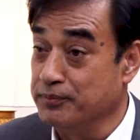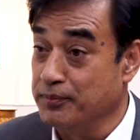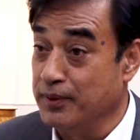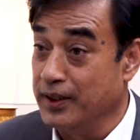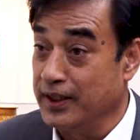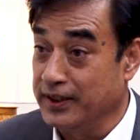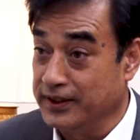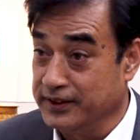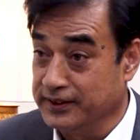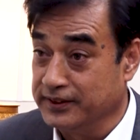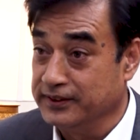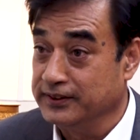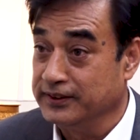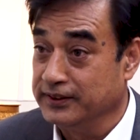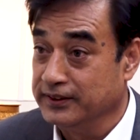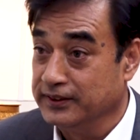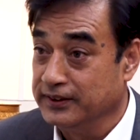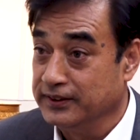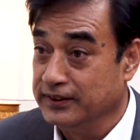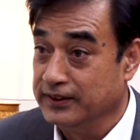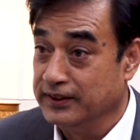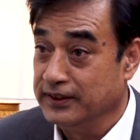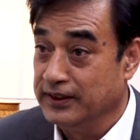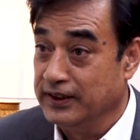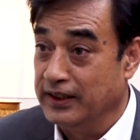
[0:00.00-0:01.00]
part,
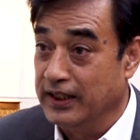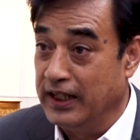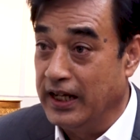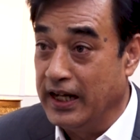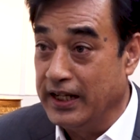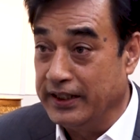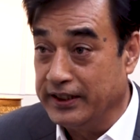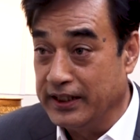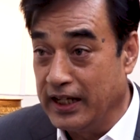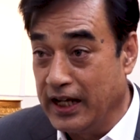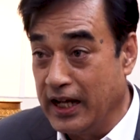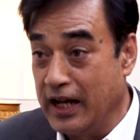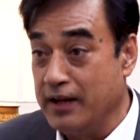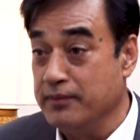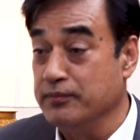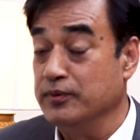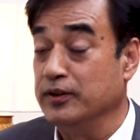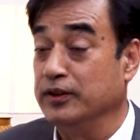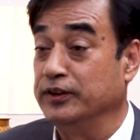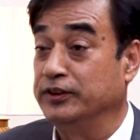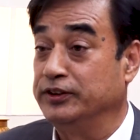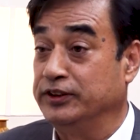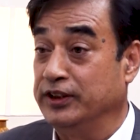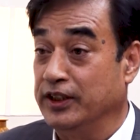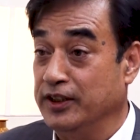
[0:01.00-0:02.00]
and I'm
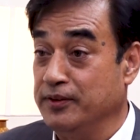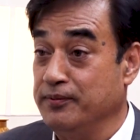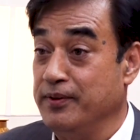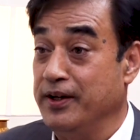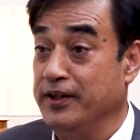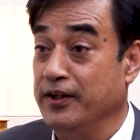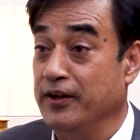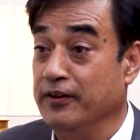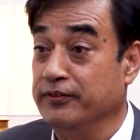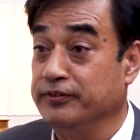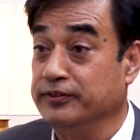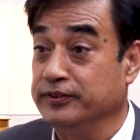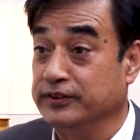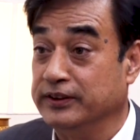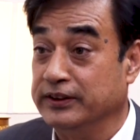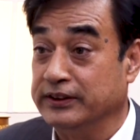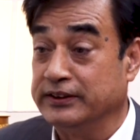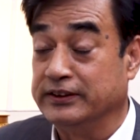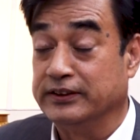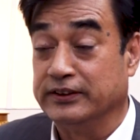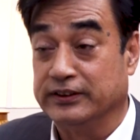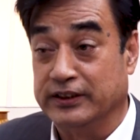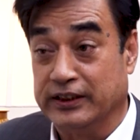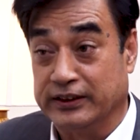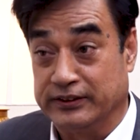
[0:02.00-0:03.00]
a chairman of
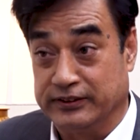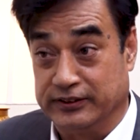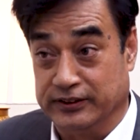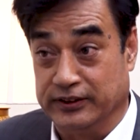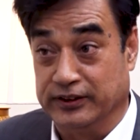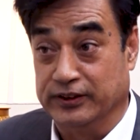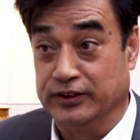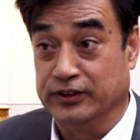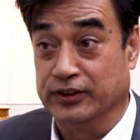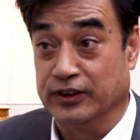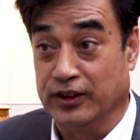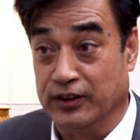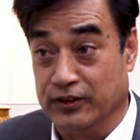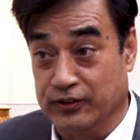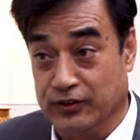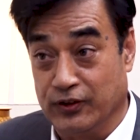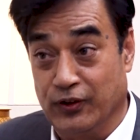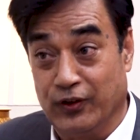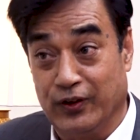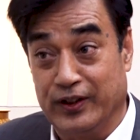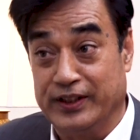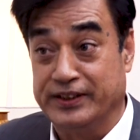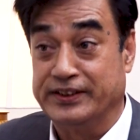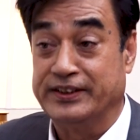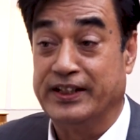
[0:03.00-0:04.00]
that
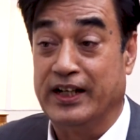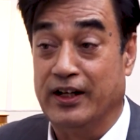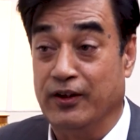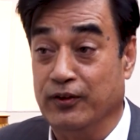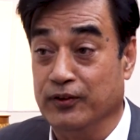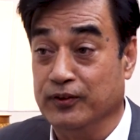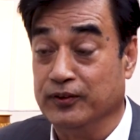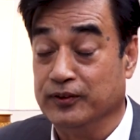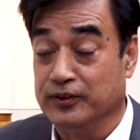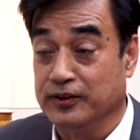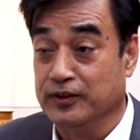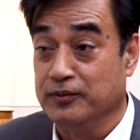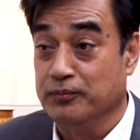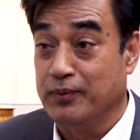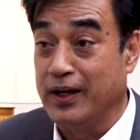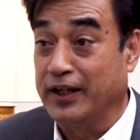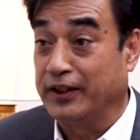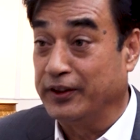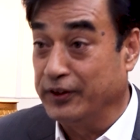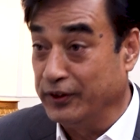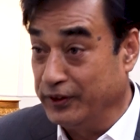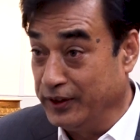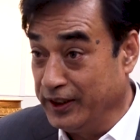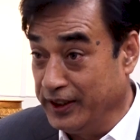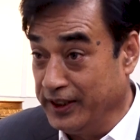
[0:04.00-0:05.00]
college now,
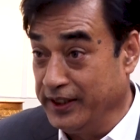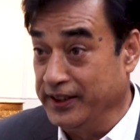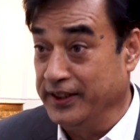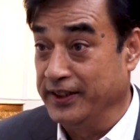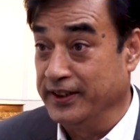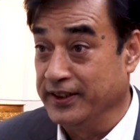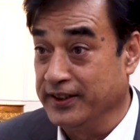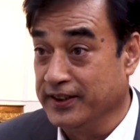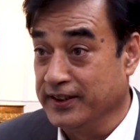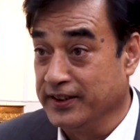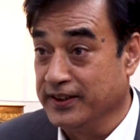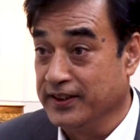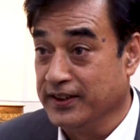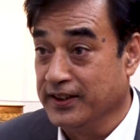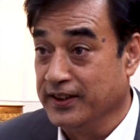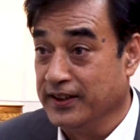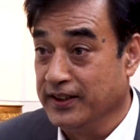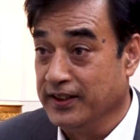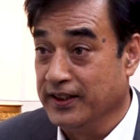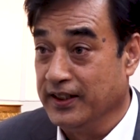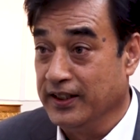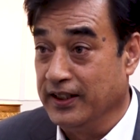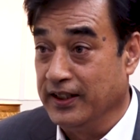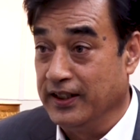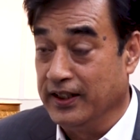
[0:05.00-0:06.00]
Pagyode.
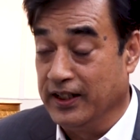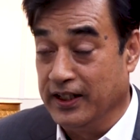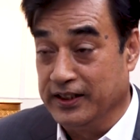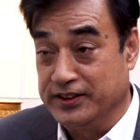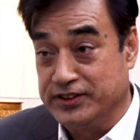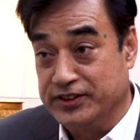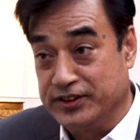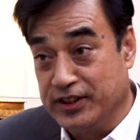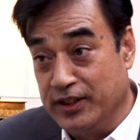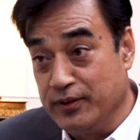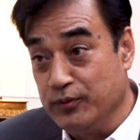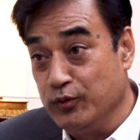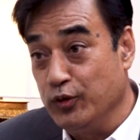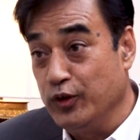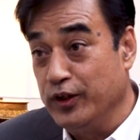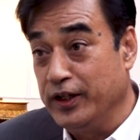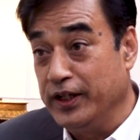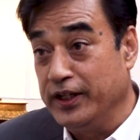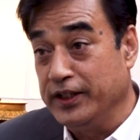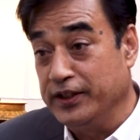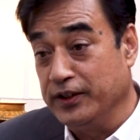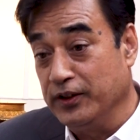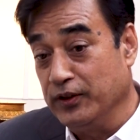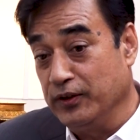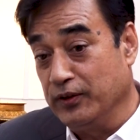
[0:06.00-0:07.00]
And same
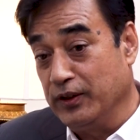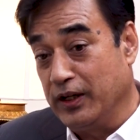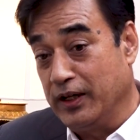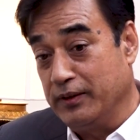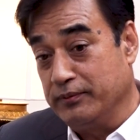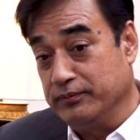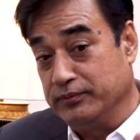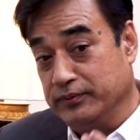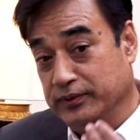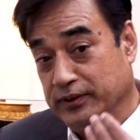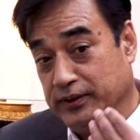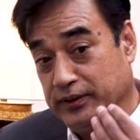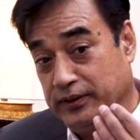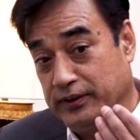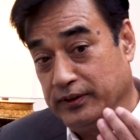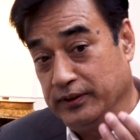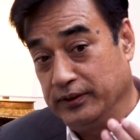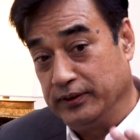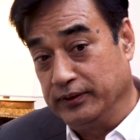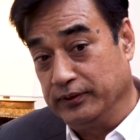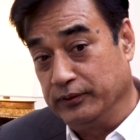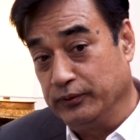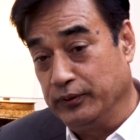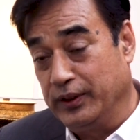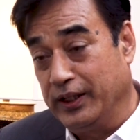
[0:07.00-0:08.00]
way,
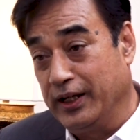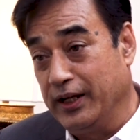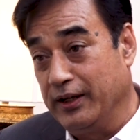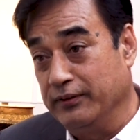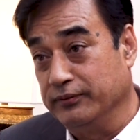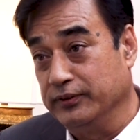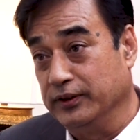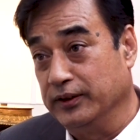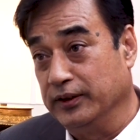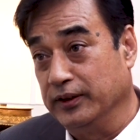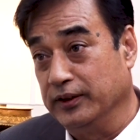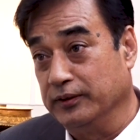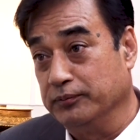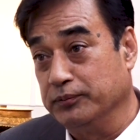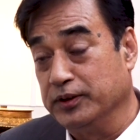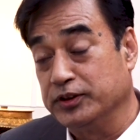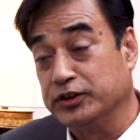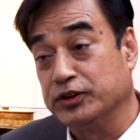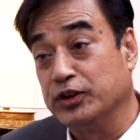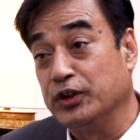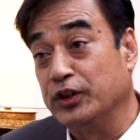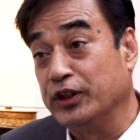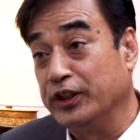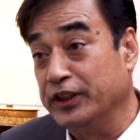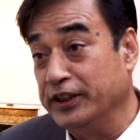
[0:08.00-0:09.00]
we have
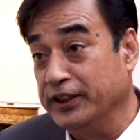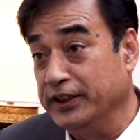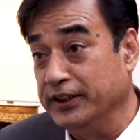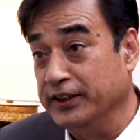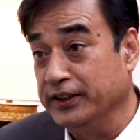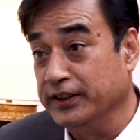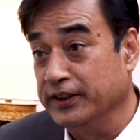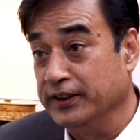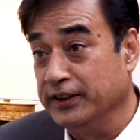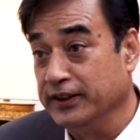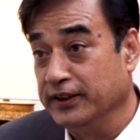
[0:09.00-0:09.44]
Vajrayogini